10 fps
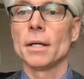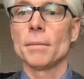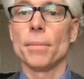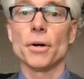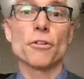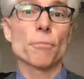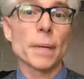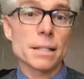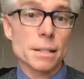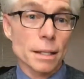Both of
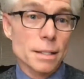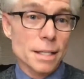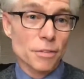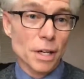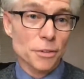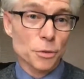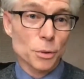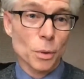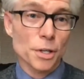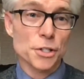my sons have gone
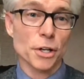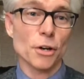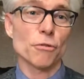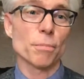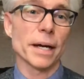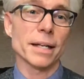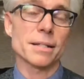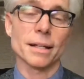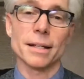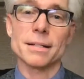through Orange Grove. My
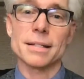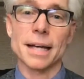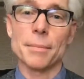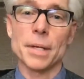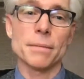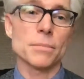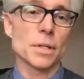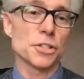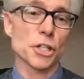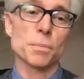son, Simon,
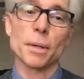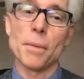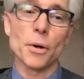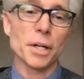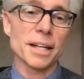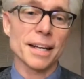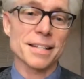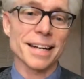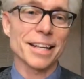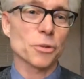just promoted as
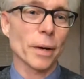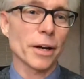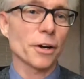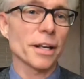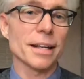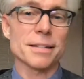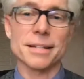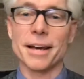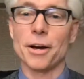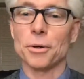an 8th grader and is
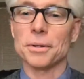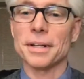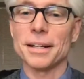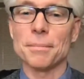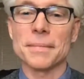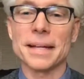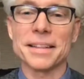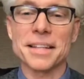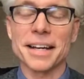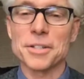now
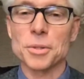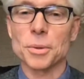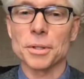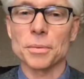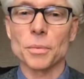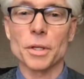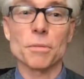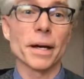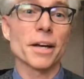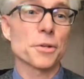at the high school with
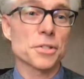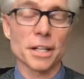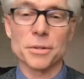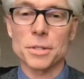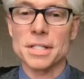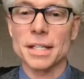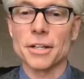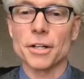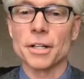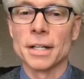my other son, who's a
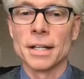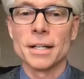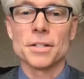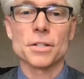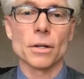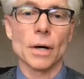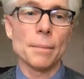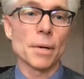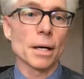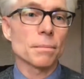senior. So
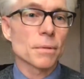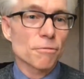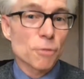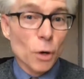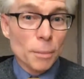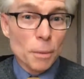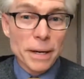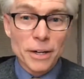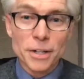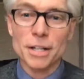I'm a former
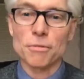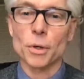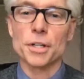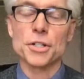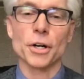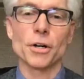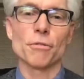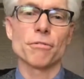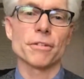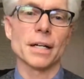parent of Orange
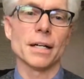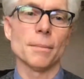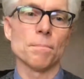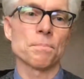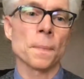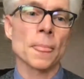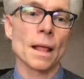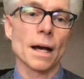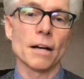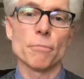Grove.
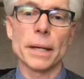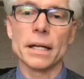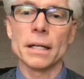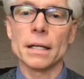I've been